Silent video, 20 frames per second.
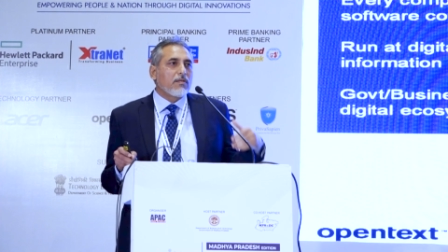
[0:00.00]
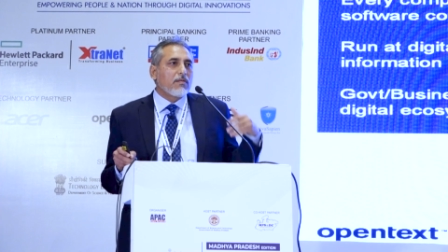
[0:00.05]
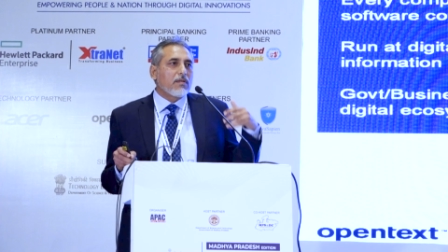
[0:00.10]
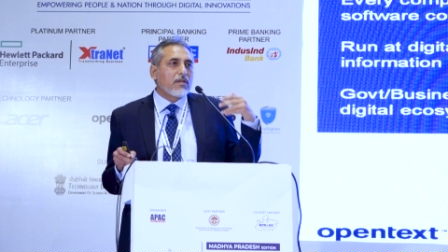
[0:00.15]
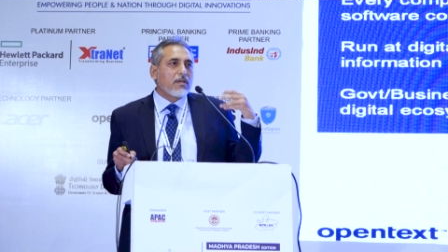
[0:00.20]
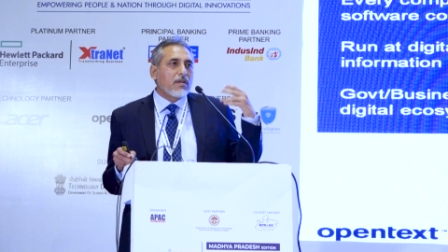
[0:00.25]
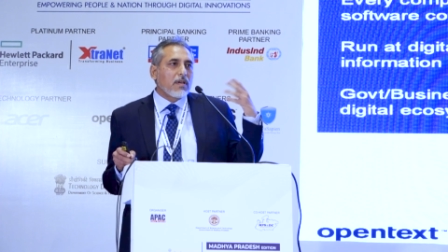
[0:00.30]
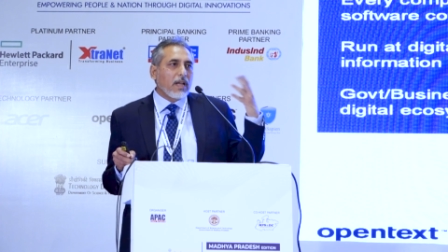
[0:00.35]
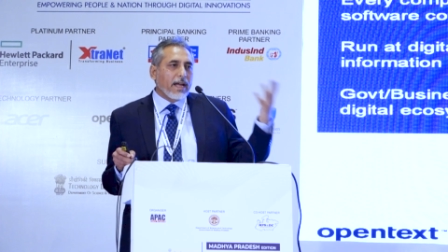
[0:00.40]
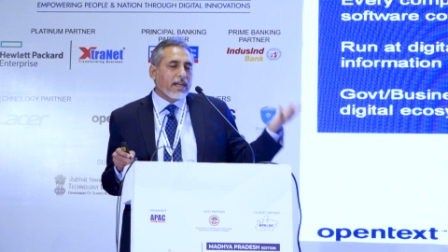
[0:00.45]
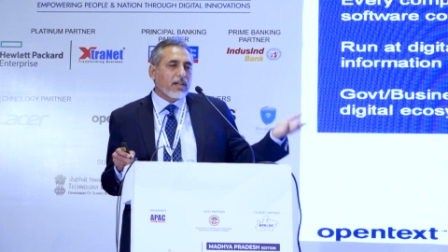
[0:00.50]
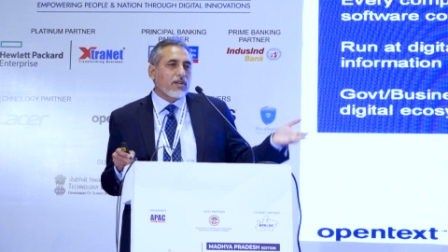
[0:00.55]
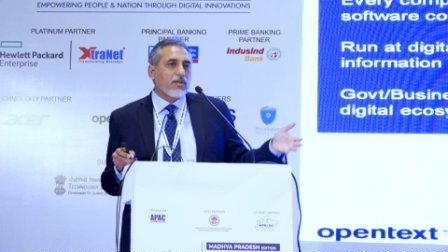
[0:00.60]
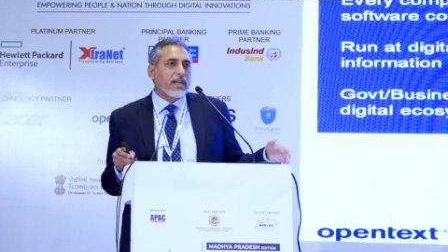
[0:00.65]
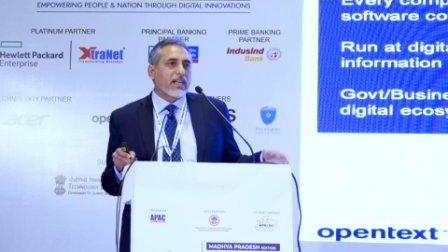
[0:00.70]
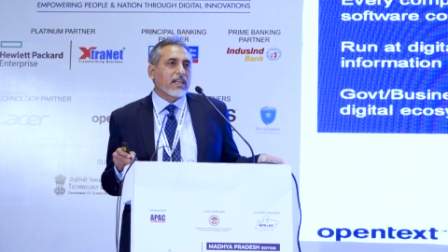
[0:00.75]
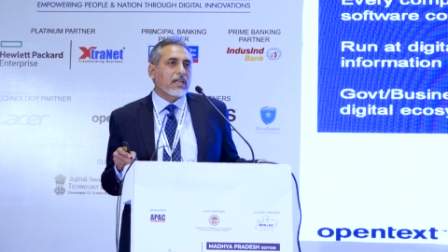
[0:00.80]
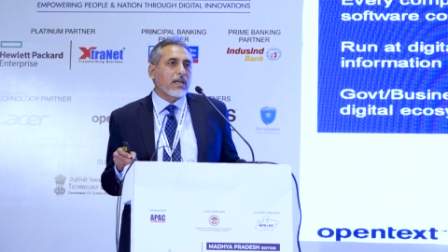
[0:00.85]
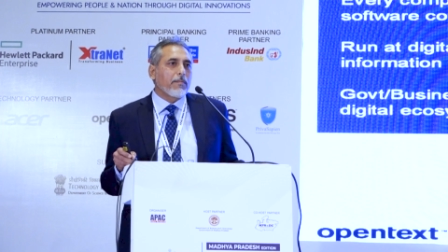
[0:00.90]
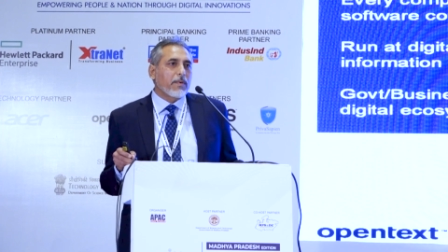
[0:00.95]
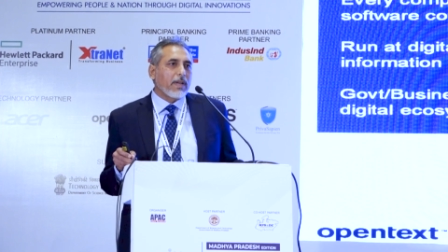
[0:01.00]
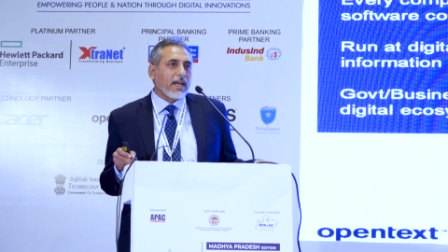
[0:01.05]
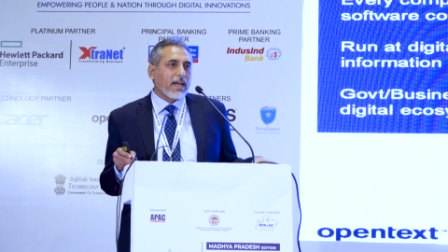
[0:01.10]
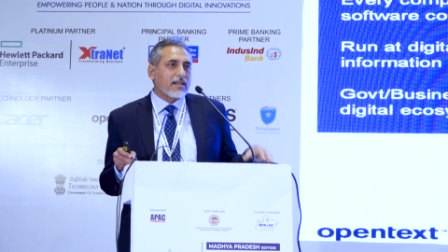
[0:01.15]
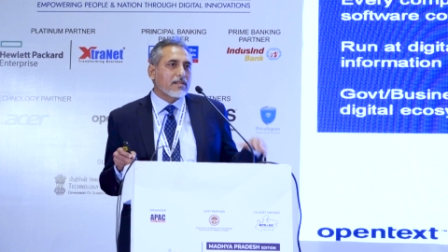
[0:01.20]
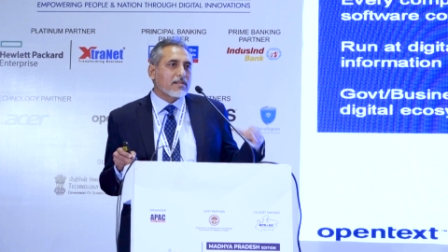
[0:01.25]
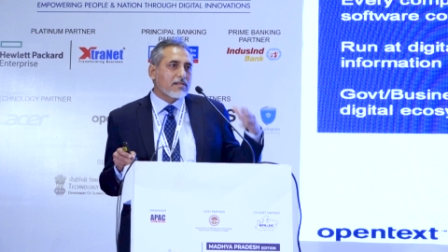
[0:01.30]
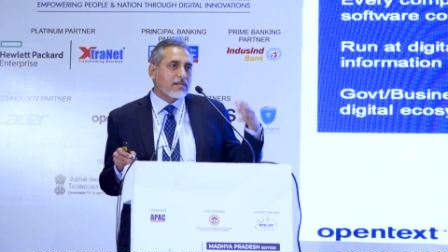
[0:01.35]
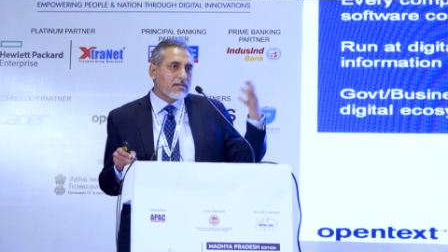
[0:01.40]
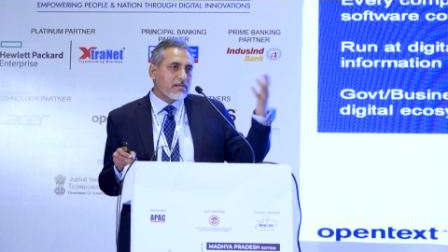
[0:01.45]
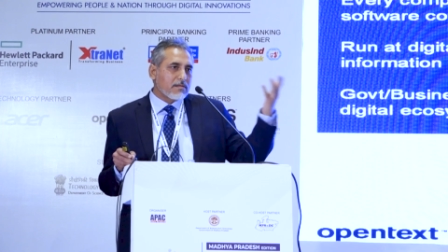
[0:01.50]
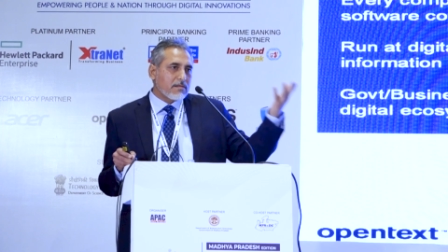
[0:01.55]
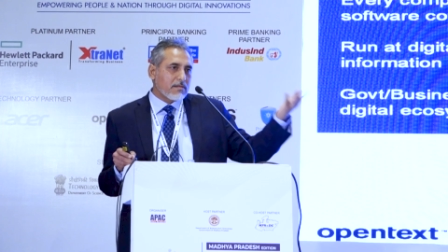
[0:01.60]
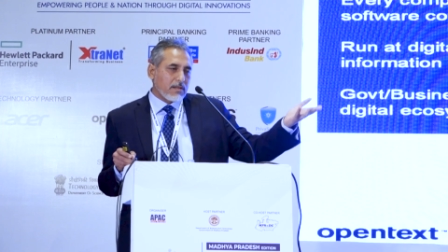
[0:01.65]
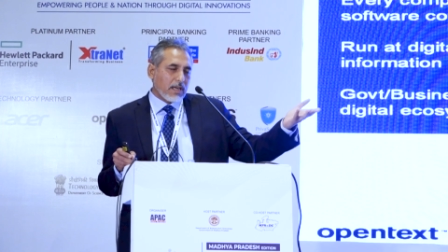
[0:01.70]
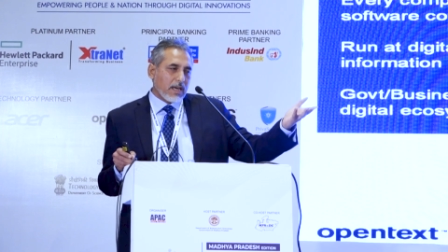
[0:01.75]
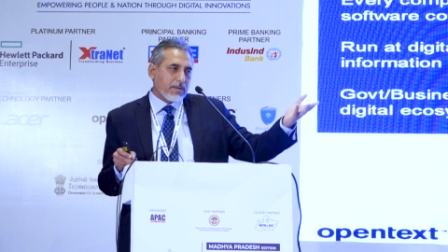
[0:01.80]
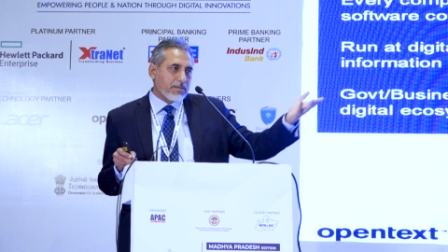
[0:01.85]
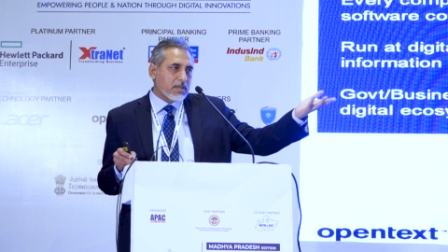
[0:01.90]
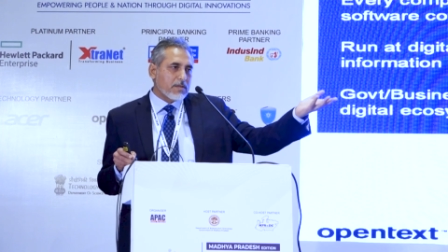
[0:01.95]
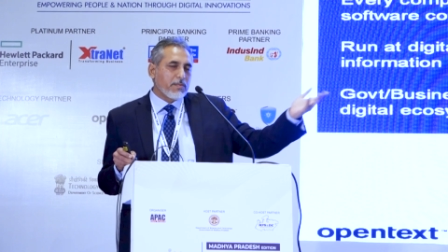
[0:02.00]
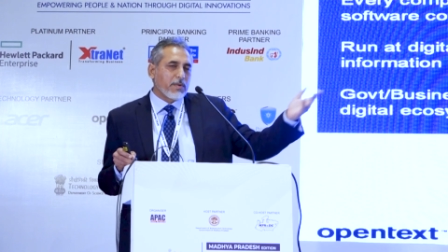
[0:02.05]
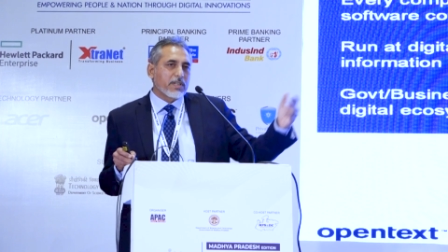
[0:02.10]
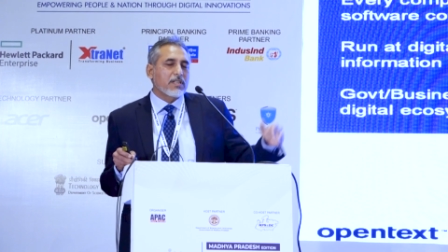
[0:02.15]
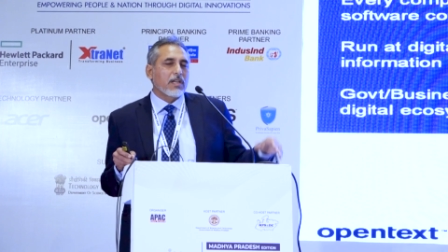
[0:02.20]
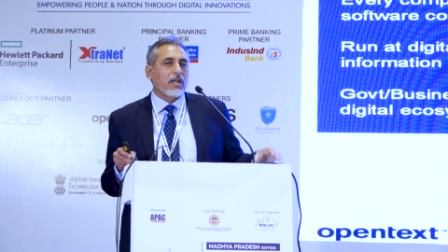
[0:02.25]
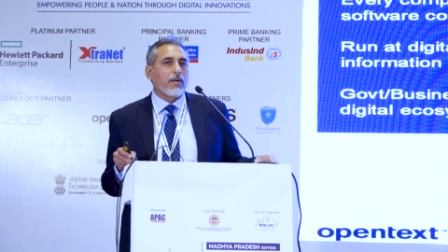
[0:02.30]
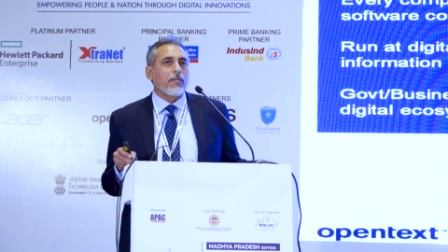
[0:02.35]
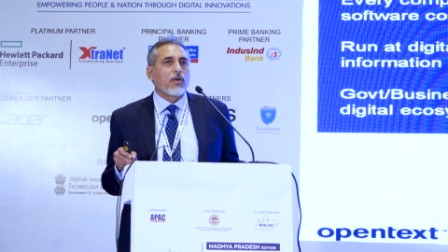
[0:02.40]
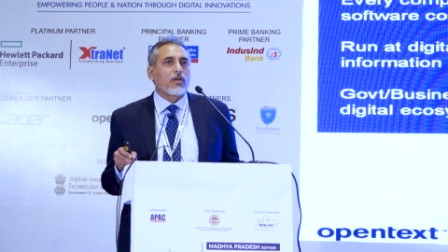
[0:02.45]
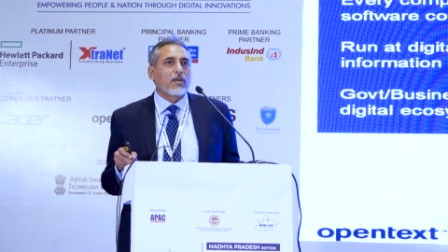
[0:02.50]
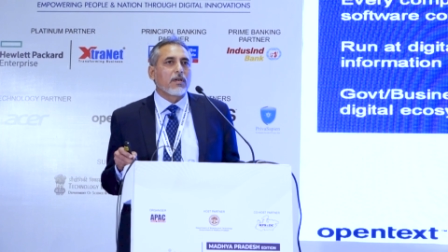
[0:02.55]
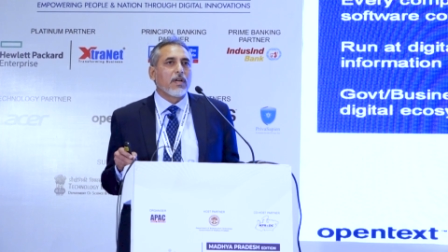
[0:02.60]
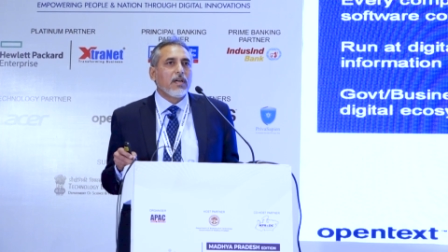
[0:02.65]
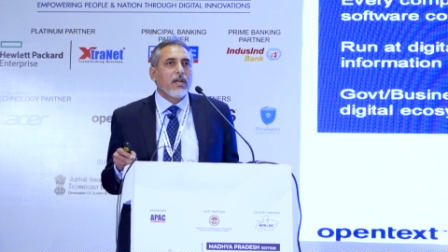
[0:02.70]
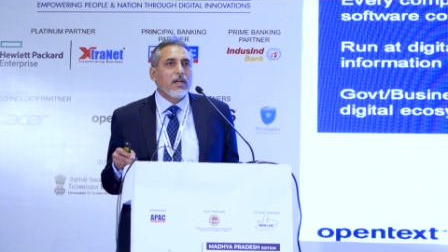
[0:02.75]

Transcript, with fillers: like, you know, income tax, I just mentioned about